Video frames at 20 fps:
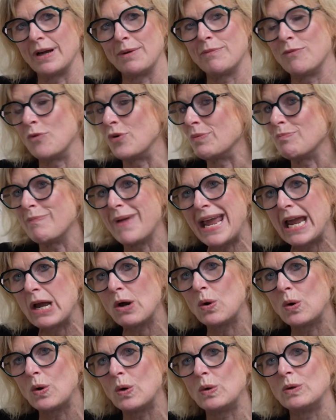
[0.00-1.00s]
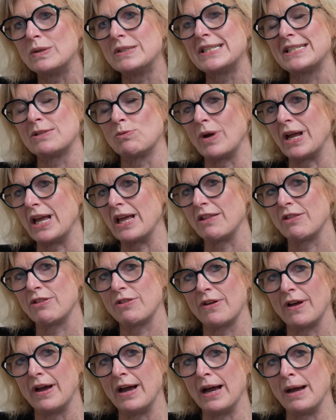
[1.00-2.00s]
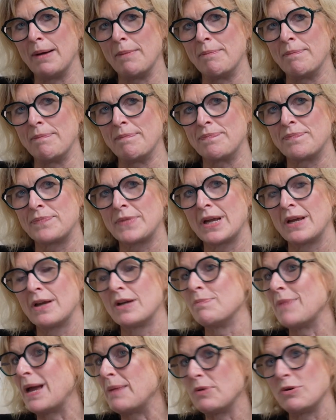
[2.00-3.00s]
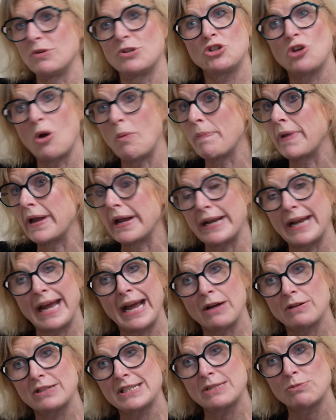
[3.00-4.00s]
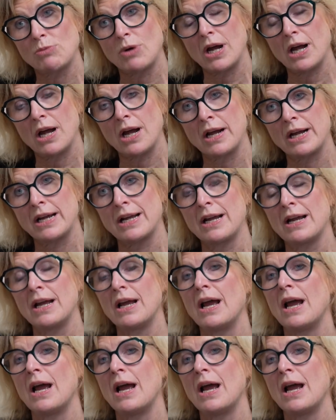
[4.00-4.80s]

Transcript: with meals, with maybe with shopping and housework.